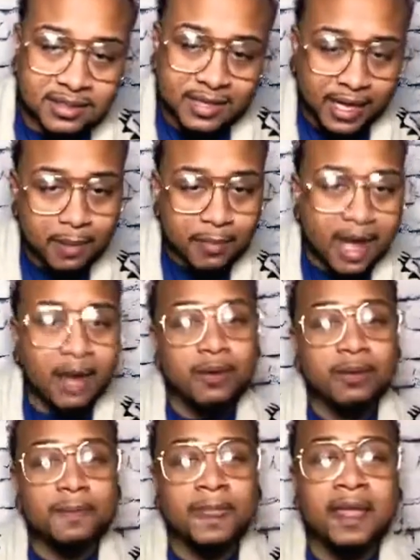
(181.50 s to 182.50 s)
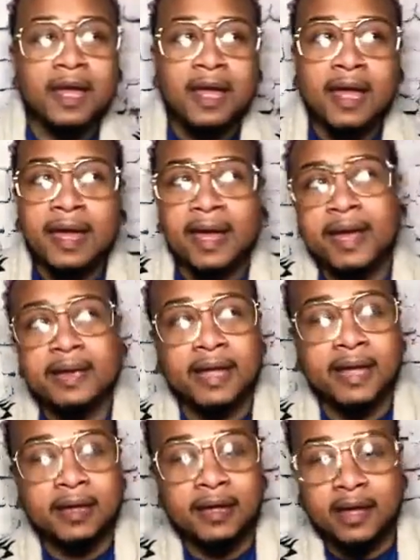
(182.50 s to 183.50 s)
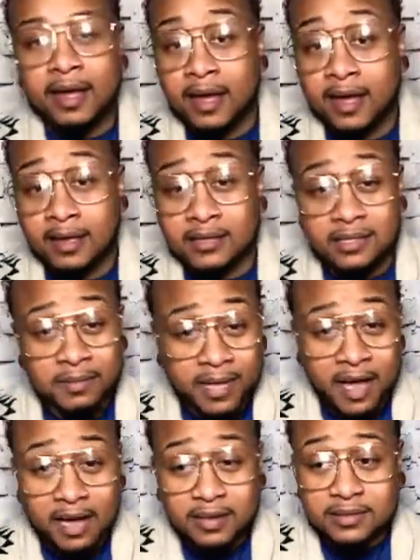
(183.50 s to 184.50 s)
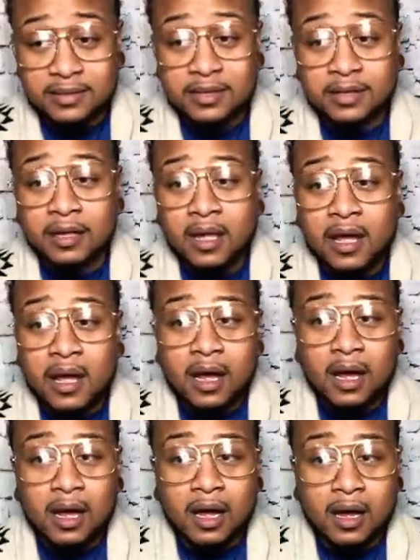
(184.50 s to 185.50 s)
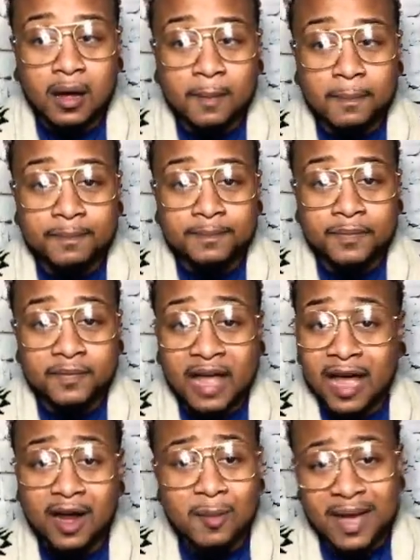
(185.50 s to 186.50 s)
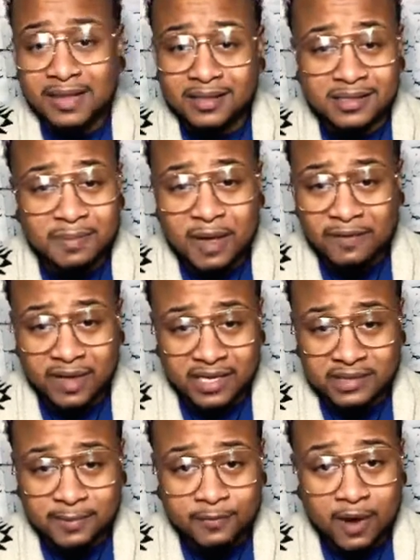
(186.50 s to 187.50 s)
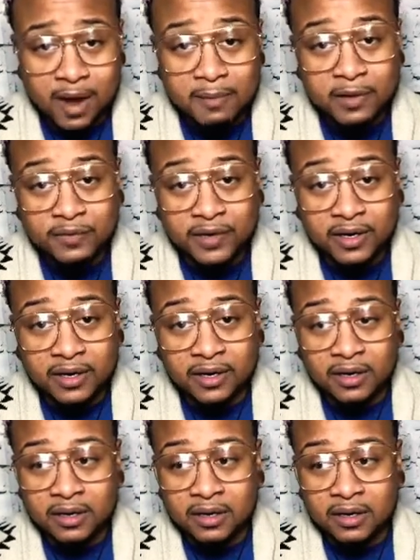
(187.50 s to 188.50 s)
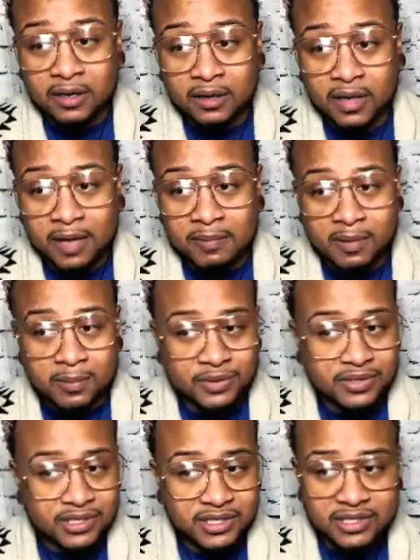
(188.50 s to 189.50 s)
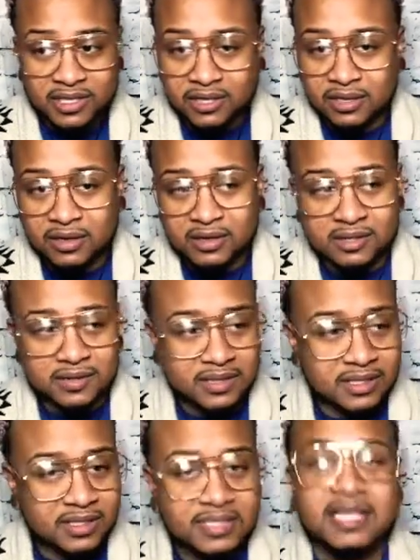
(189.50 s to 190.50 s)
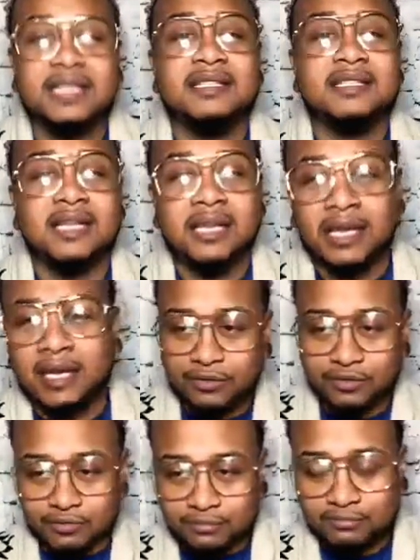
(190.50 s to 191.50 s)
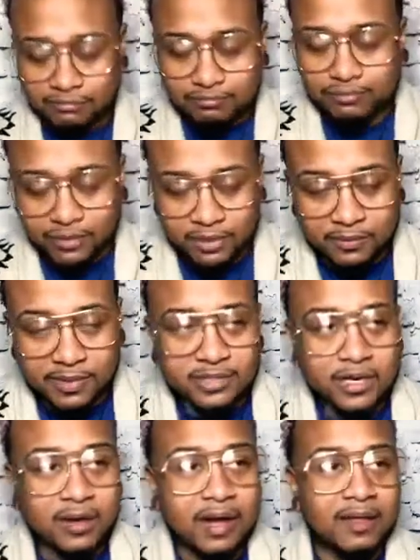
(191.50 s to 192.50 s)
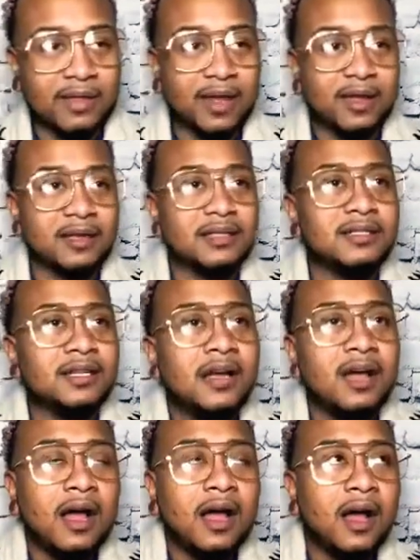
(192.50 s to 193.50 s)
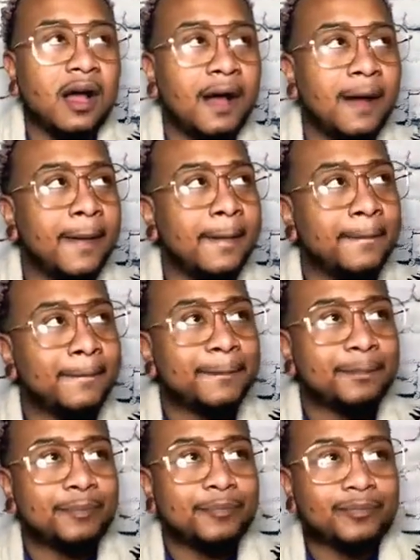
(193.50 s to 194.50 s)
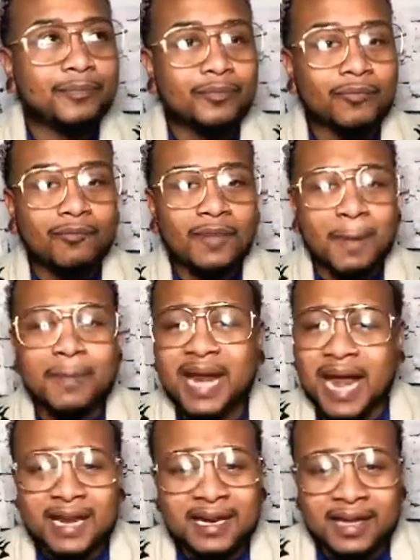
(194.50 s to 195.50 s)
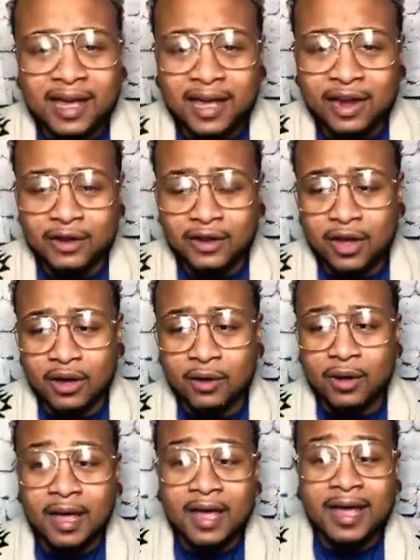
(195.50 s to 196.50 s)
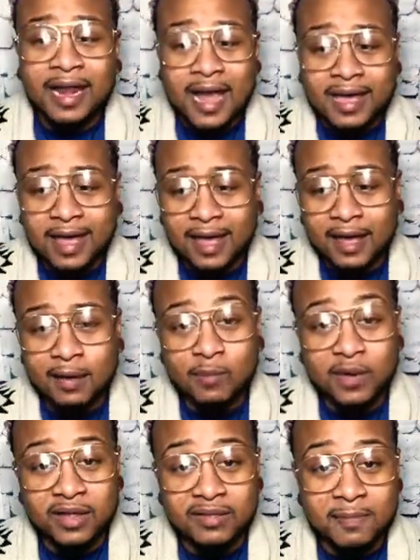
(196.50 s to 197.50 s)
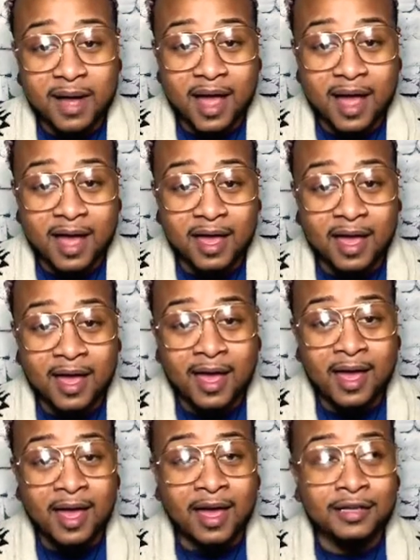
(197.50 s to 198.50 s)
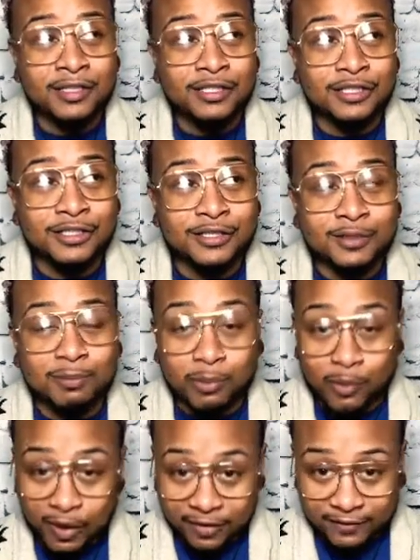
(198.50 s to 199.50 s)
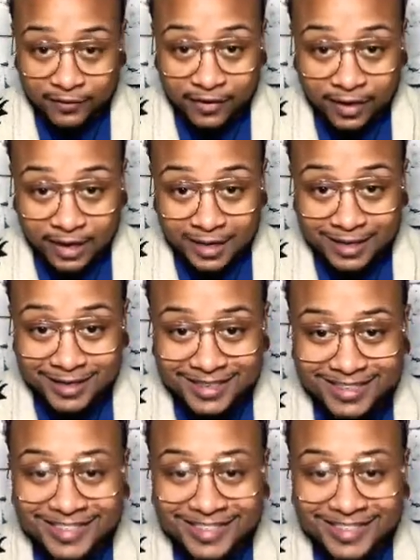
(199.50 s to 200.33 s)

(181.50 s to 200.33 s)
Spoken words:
to say about Atlanta, and to me, honestly, I heard bad things about Vegas before I moved here. Like, people used to just say, you know, this is the Sin City. You pretty much know how that is. But I didn't care, you know, and I came with my ex-boyfriend.